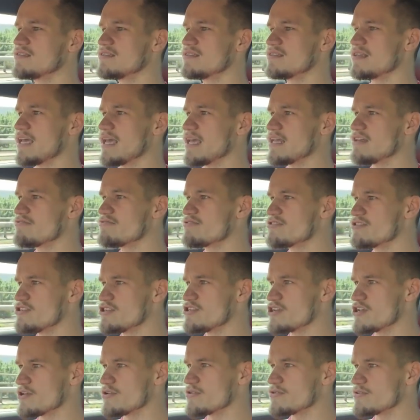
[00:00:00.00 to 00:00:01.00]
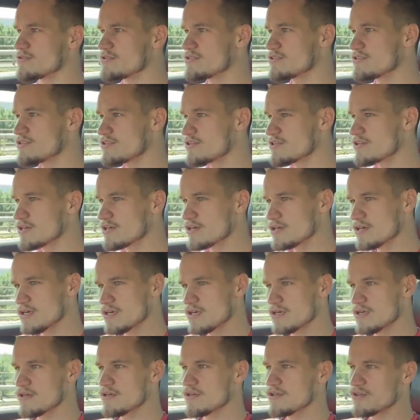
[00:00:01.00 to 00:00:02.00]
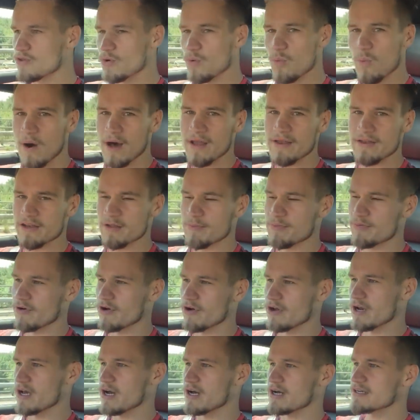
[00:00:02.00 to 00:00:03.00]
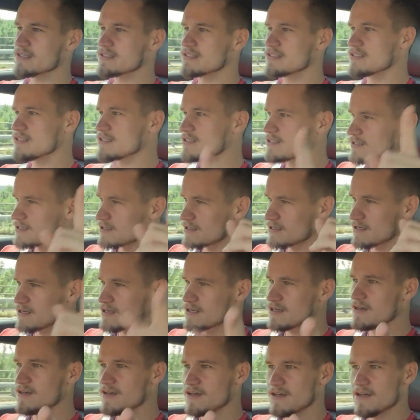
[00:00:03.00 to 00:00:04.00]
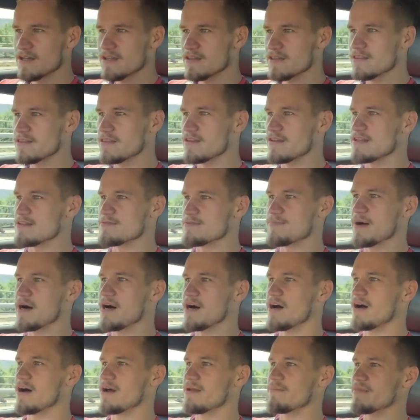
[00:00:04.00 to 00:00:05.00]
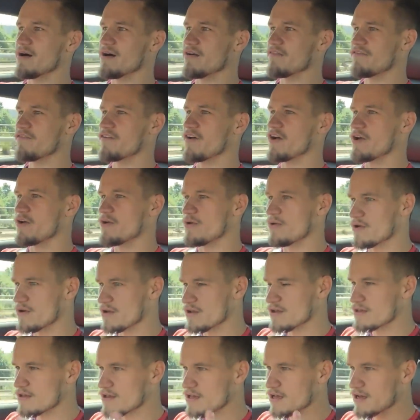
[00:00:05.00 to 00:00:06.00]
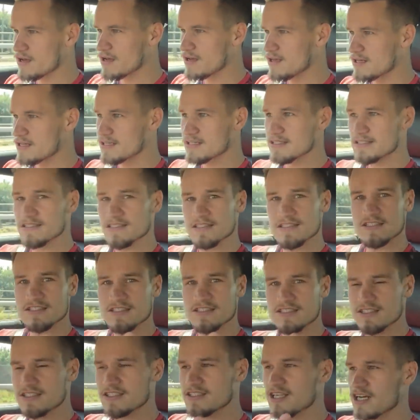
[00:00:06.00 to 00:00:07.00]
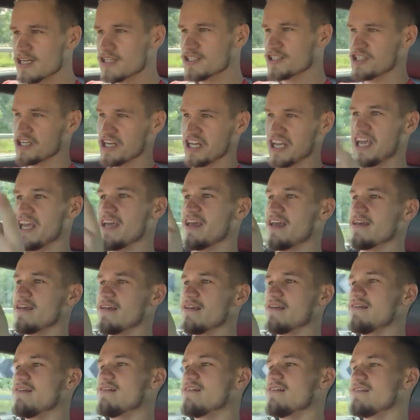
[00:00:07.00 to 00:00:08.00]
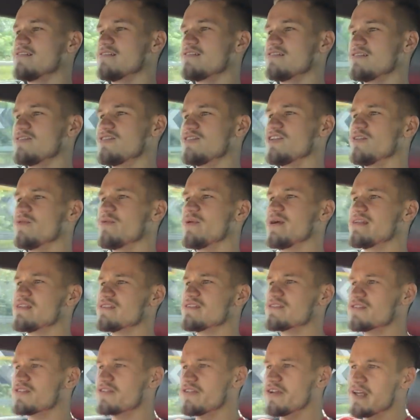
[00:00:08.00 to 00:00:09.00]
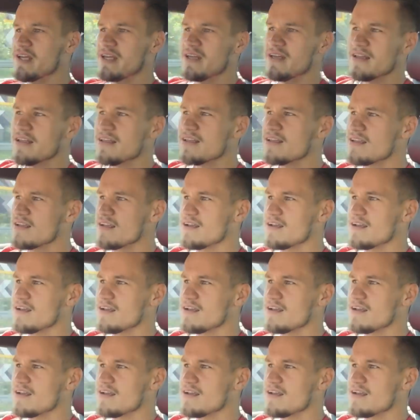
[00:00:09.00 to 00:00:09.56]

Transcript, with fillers: to introduce the wonder product that is behind my phone suctioning it to the windscreen